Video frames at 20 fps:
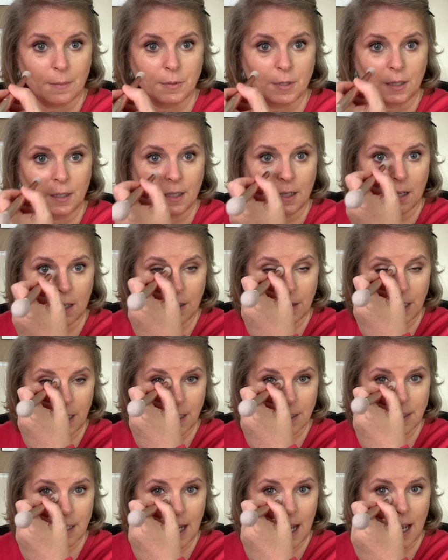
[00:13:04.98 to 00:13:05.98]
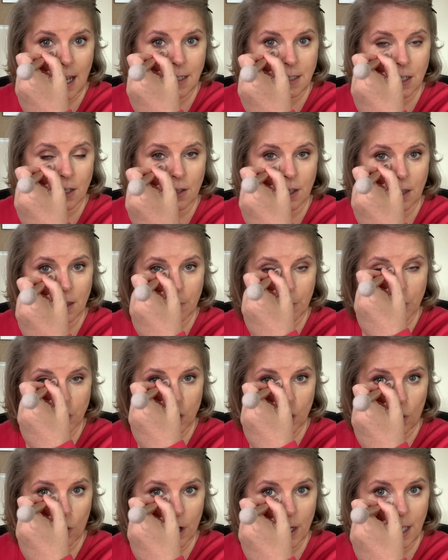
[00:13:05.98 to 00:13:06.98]
a little on the inside, so that the
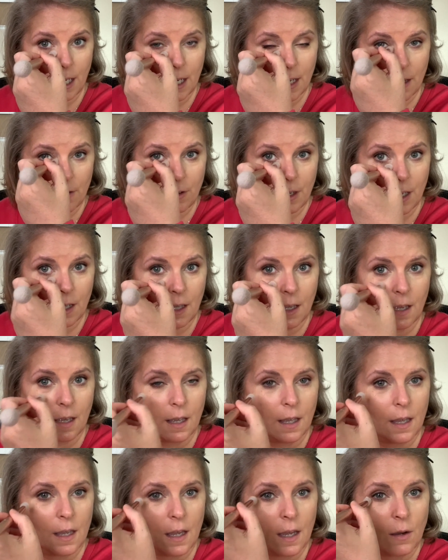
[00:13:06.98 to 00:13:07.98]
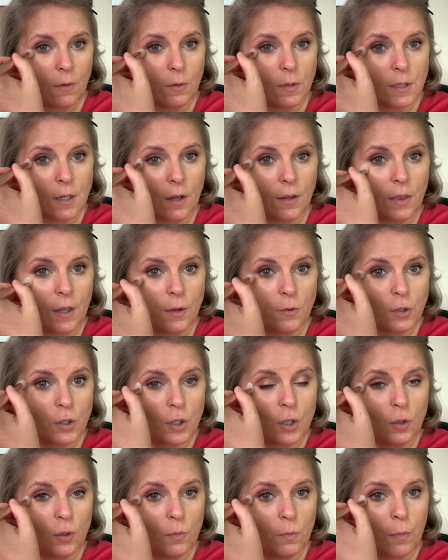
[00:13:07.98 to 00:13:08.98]
majority of it was on those
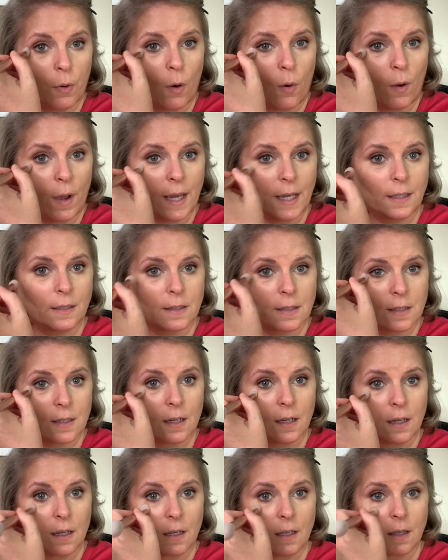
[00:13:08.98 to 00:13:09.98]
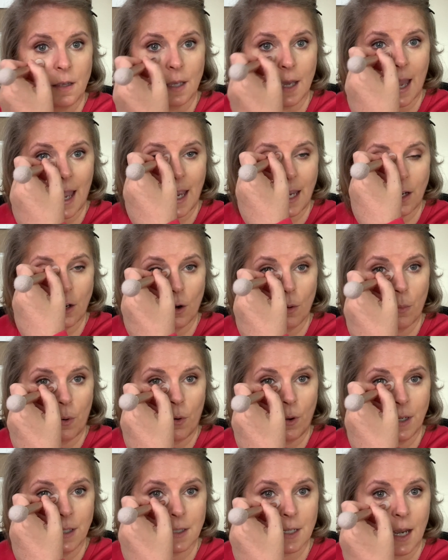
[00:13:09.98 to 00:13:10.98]
2 points, the anchor
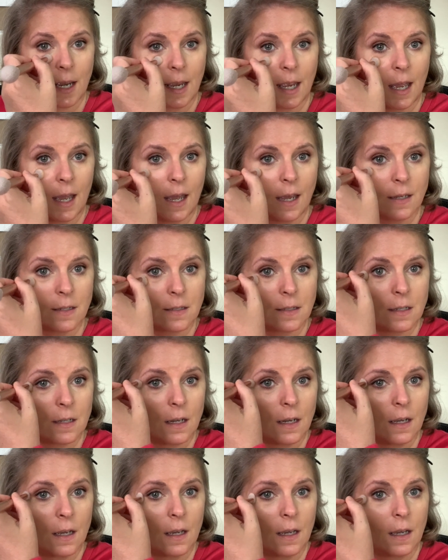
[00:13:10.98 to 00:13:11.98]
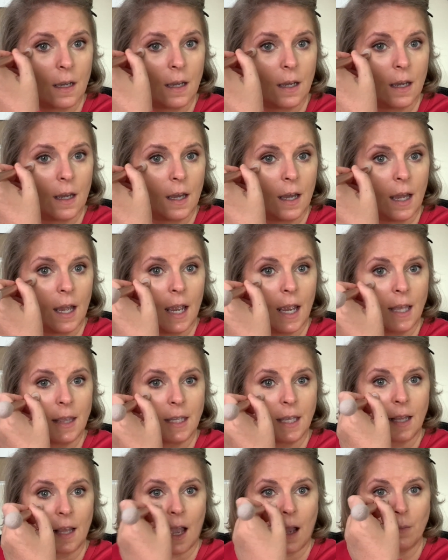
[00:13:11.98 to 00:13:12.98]
points, I guess. And
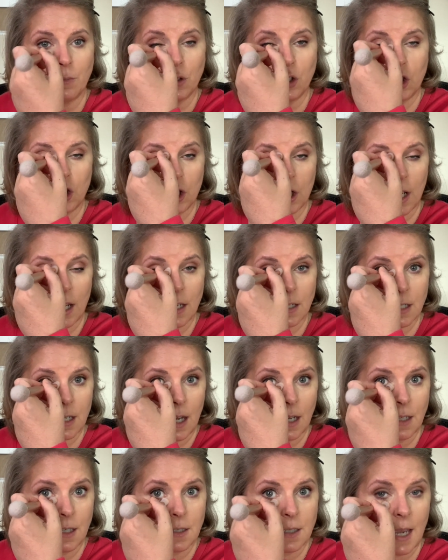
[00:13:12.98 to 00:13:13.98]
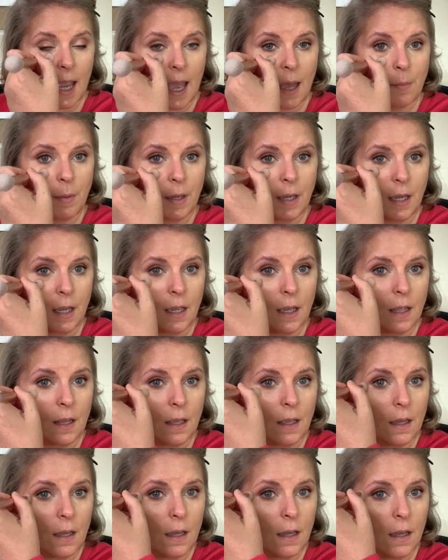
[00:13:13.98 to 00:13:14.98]
then I'm just kind of tapping it
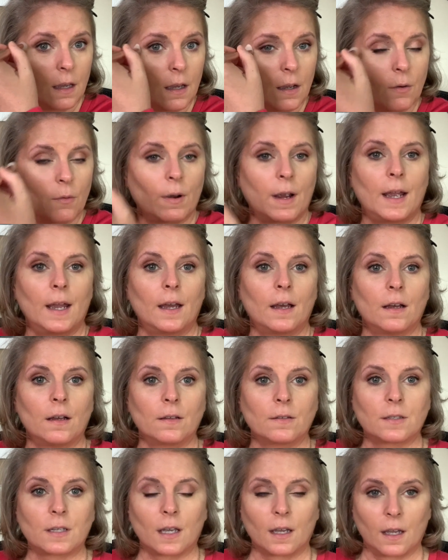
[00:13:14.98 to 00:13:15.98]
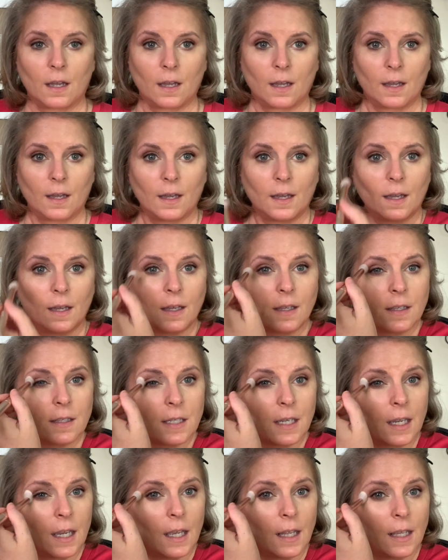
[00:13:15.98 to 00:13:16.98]
around
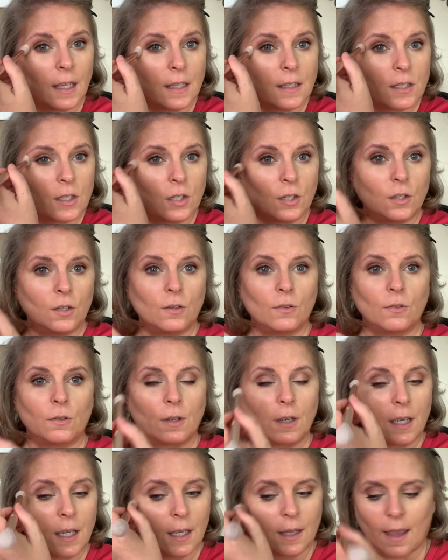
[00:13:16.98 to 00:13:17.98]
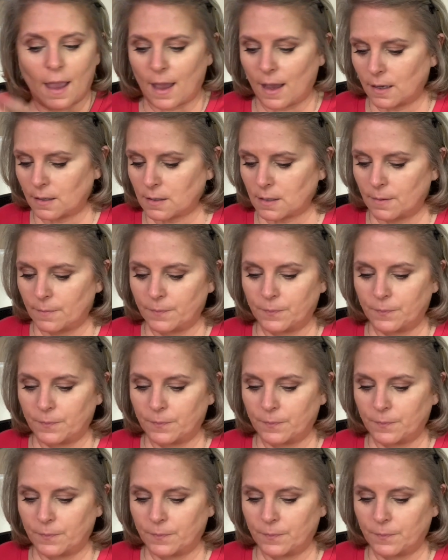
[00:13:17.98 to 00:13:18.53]
to get it to connect.